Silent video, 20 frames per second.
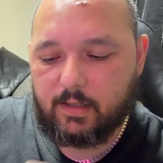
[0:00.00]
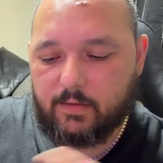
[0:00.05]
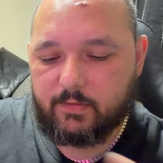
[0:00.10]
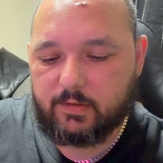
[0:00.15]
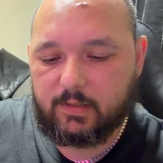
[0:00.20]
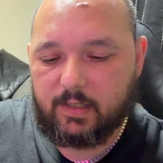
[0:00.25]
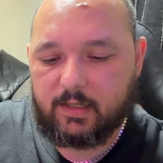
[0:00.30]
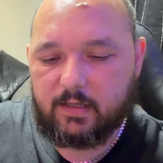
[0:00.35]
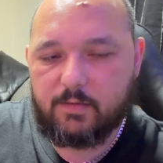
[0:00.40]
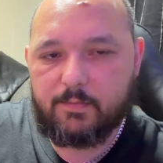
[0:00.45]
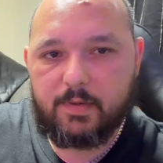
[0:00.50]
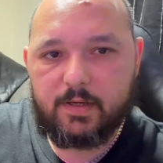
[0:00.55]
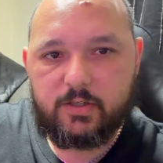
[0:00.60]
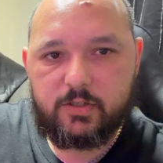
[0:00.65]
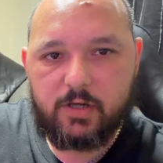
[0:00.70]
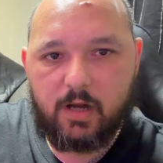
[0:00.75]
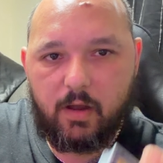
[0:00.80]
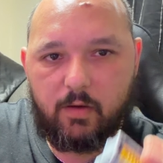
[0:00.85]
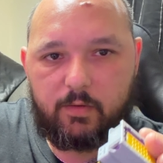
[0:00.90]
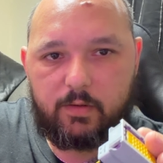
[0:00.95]
I will take a
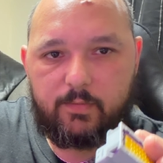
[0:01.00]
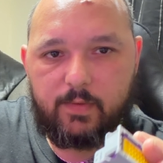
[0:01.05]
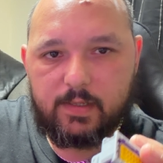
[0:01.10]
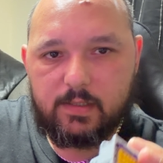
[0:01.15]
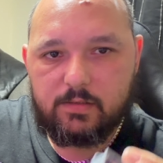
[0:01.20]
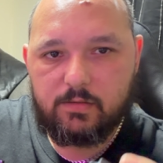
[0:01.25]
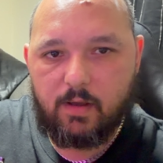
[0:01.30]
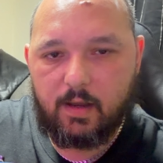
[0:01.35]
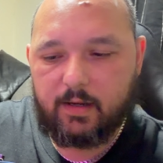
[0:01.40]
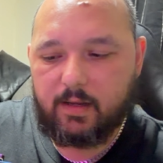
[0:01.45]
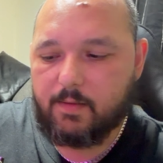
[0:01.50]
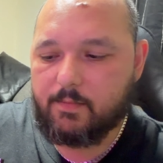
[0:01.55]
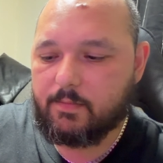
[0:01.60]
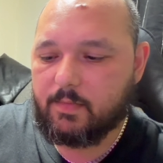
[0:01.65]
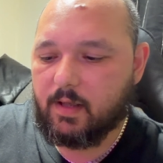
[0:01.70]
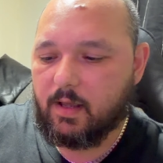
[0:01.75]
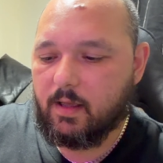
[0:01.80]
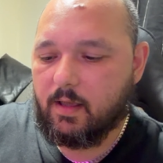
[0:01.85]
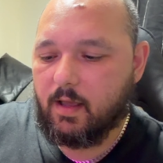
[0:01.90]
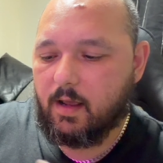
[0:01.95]
picture how it was, so I can,
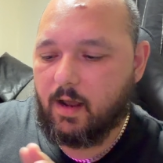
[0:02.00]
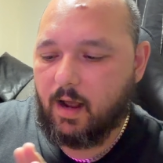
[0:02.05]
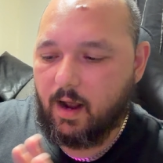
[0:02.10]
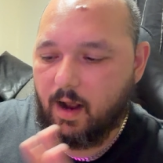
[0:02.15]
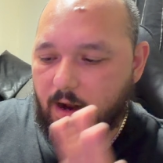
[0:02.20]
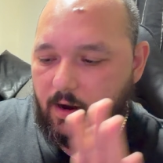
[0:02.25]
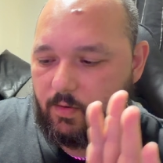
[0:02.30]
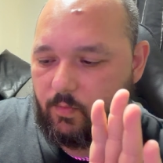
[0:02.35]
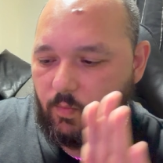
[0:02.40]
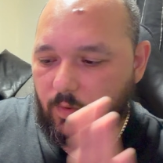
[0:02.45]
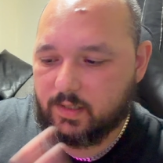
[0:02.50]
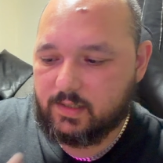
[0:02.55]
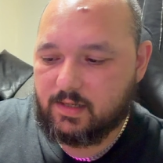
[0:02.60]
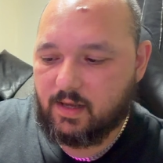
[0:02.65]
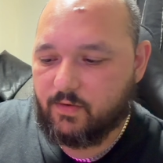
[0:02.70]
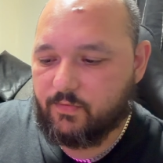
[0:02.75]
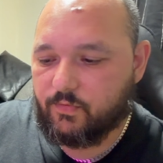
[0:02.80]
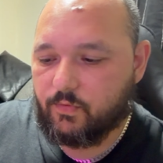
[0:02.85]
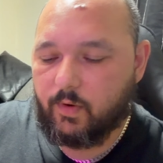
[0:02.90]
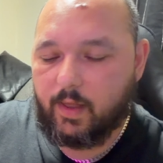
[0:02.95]
once
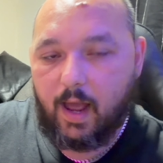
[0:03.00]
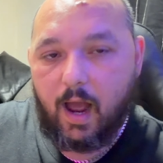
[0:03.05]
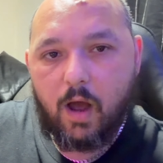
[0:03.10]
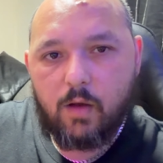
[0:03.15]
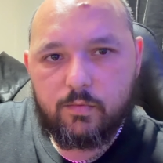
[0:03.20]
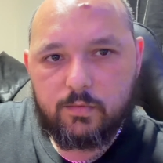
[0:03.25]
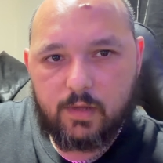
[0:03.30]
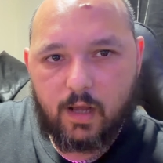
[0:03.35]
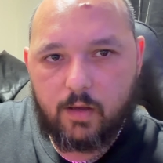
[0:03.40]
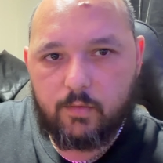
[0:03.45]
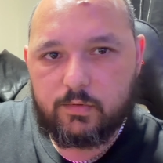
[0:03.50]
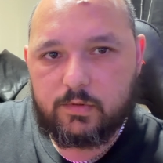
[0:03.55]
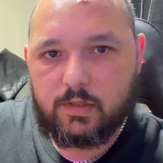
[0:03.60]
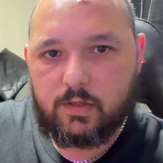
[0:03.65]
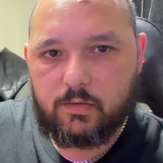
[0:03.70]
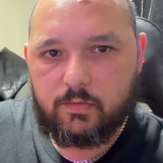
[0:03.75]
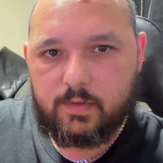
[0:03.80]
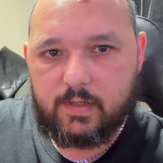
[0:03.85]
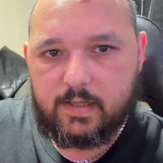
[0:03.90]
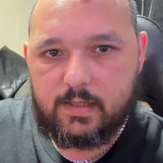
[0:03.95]
I fully
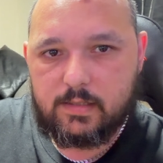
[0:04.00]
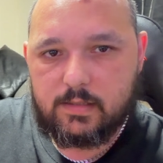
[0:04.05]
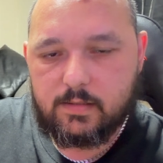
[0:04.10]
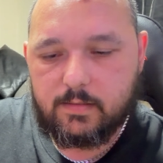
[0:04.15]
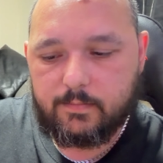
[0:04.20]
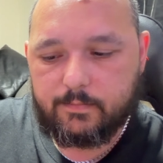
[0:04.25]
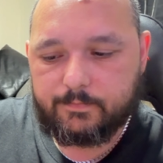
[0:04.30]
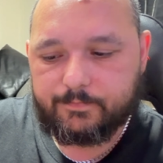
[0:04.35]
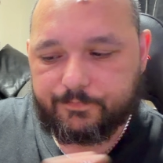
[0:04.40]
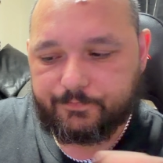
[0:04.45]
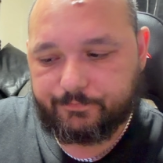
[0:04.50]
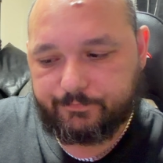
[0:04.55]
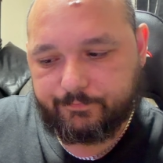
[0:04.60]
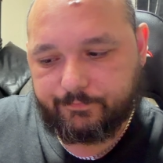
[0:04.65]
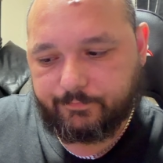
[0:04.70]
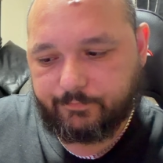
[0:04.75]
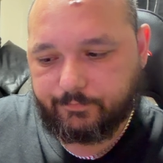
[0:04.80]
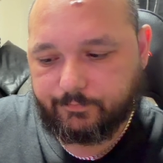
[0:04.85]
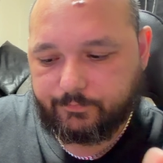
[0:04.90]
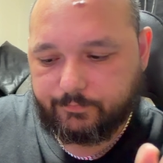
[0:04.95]
outgrown this,
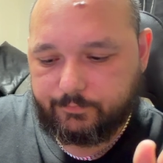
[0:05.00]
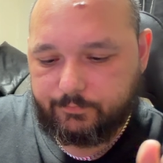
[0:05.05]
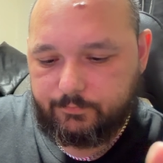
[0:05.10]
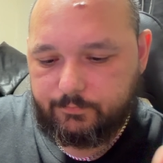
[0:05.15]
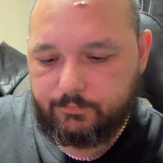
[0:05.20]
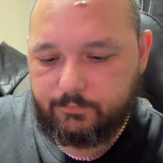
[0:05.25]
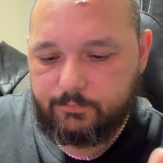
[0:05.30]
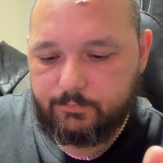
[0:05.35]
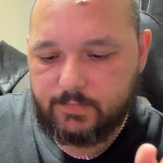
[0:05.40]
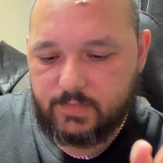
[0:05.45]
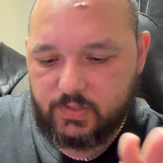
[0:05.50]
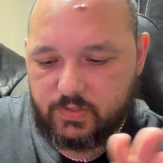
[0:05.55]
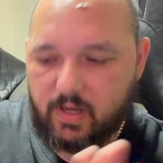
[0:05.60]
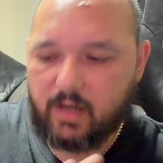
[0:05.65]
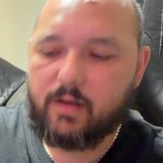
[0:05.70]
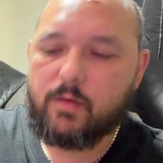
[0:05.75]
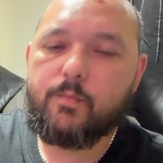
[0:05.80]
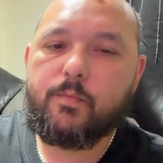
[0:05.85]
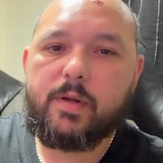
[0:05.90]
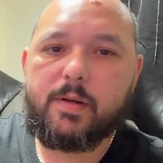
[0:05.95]
so I
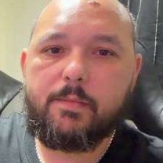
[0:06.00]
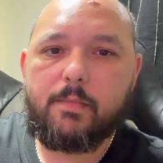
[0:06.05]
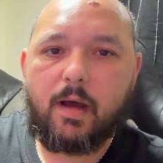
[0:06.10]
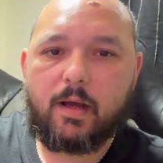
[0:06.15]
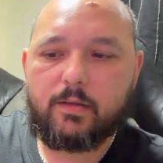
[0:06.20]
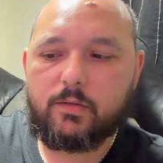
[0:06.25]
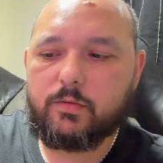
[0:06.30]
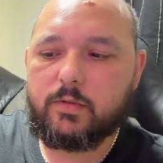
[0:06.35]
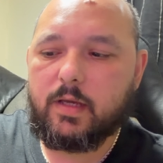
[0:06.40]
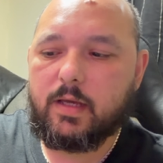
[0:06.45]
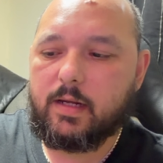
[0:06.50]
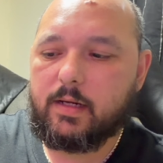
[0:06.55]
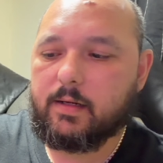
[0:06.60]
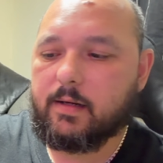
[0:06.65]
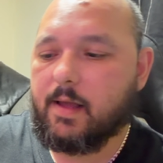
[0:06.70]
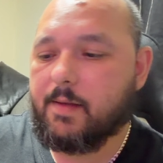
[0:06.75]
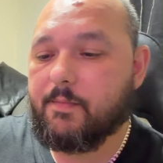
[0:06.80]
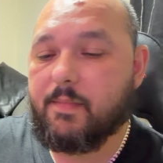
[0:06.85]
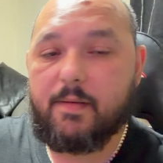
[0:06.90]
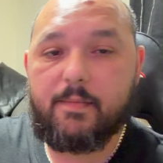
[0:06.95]
can put it back together
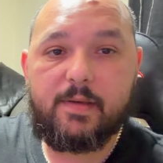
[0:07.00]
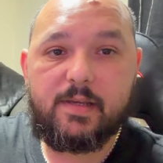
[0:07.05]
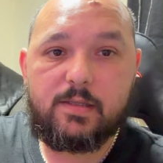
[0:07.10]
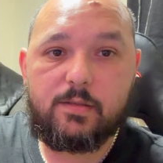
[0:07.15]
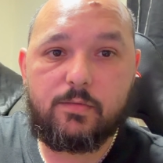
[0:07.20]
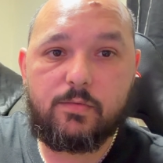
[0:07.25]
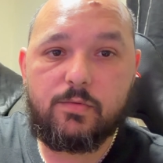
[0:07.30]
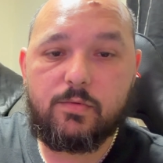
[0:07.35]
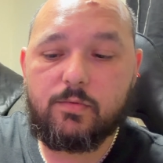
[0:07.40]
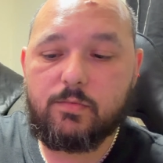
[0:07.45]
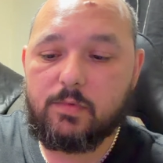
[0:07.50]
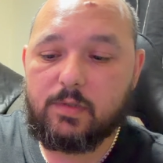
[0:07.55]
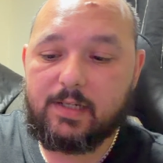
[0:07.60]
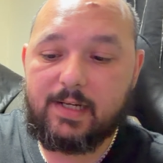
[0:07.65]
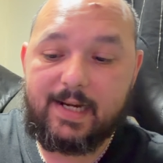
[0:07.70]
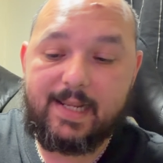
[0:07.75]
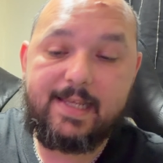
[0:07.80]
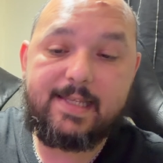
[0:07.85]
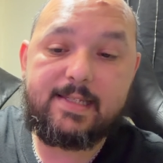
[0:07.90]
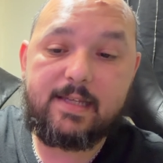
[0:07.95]
and maybe to
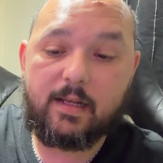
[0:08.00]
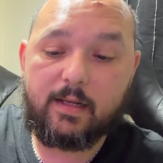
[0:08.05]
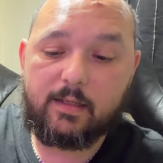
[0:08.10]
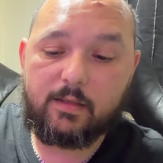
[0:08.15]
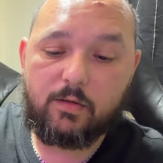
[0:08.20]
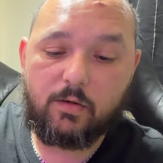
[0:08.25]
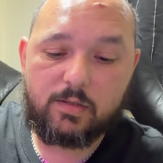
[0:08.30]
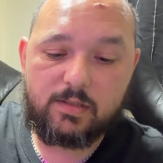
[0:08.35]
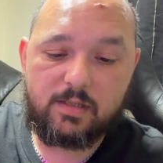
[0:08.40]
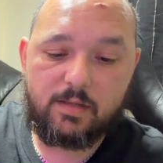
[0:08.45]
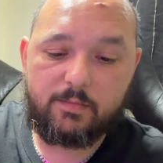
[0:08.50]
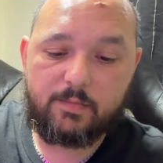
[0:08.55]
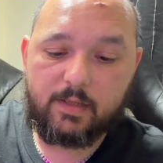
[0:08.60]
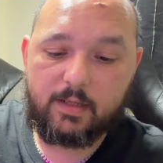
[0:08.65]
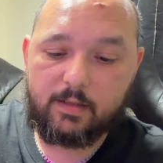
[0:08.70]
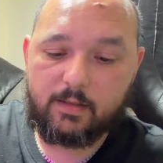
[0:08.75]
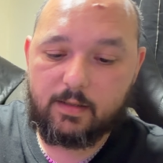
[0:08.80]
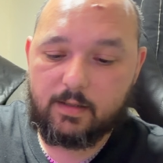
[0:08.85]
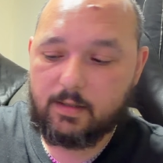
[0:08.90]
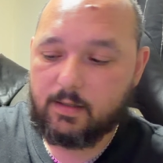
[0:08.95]
resell it or
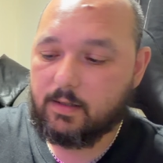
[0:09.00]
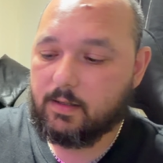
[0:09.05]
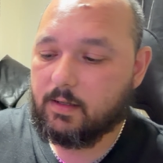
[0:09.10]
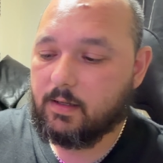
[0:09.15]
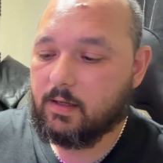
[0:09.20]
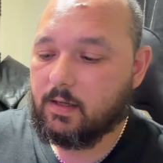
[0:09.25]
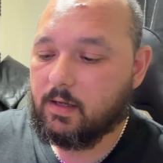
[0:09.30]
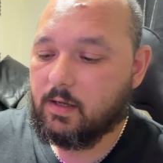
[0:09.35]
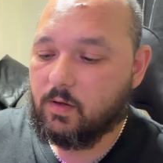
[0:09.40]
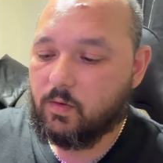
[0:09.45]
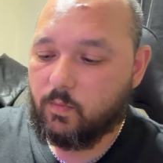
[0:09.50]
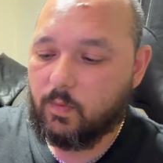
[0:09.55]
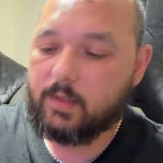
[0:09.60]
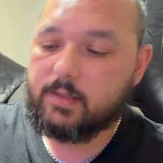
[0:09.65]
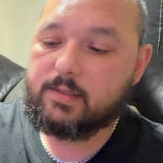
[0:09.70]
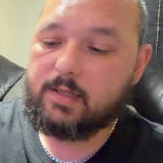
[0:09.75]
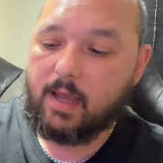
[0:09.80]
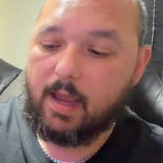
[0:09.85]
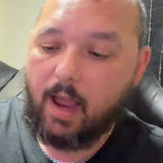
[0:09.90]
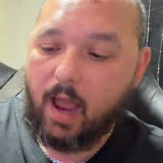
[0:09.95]
something
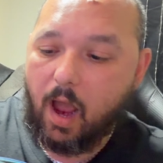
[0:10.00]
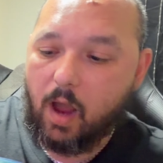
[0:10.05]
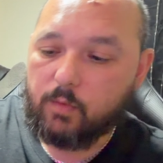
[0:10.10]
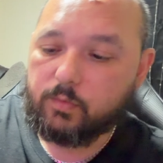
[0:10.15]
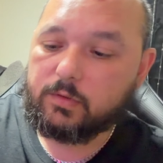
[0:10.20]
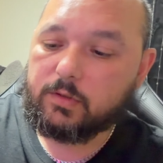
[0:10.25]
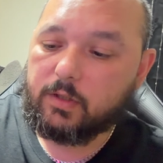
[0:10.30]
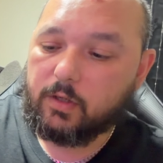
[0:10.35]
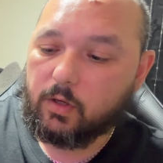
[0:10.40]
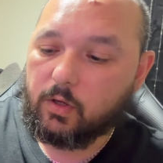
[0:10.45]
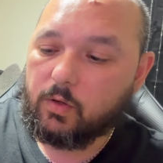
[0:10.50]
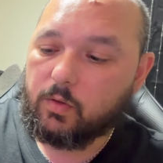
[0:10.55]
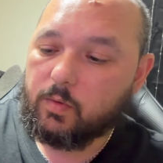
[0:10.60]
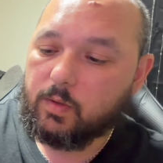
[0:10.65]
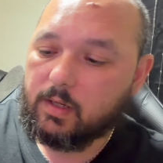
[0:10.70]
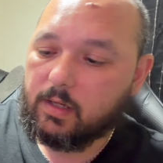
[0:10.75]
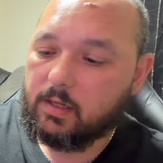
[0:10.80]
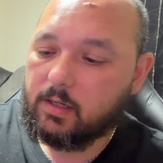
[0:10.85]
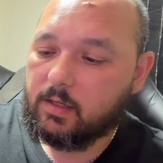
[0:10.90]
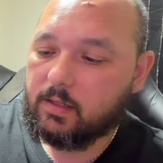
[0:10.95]
once I outgrow
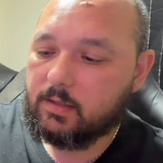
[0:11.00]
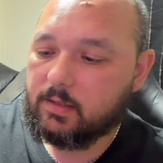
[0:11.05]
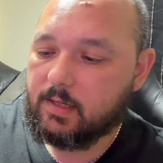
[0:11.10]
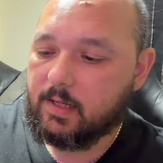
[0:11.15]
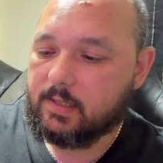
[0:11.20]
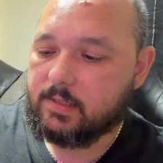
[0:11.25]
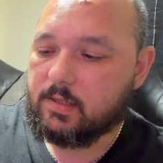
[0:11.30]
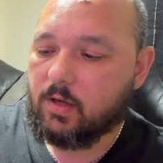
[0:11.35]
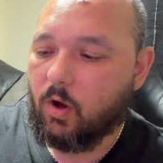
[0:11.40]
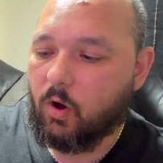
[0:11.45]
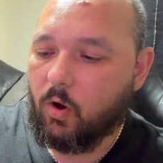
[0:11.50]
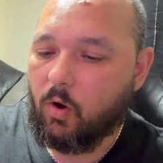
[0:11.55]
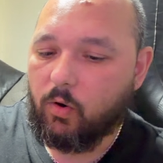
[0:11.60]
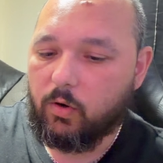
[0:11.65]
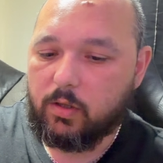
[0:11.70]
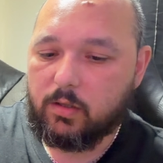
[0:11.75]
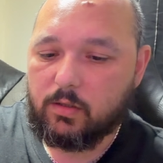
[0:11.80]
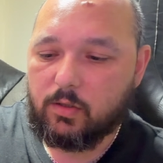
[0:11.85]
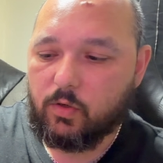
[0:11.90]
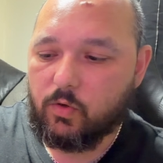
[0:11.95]
this
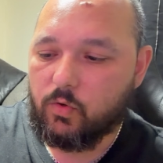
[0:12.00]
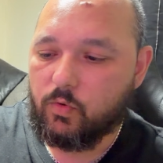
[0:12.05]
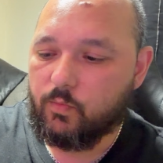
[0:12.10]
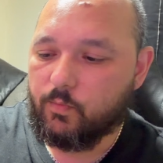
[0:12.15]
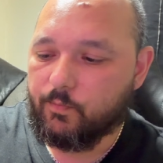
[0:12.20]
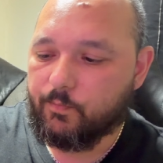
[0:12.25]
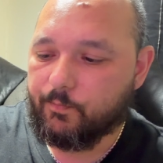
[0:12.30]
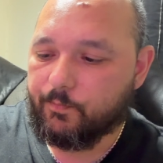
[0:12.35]
whole loom.